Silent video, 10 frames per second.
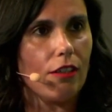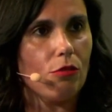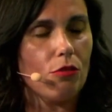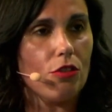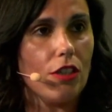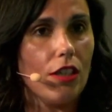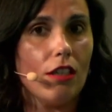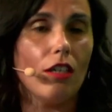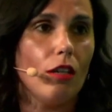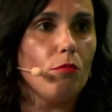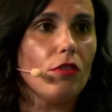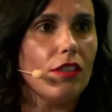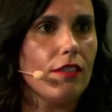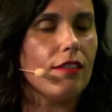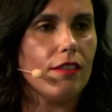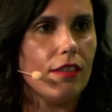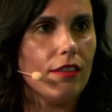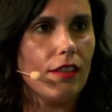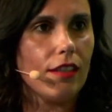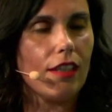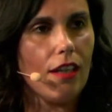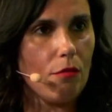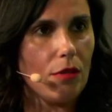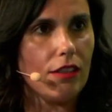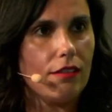company using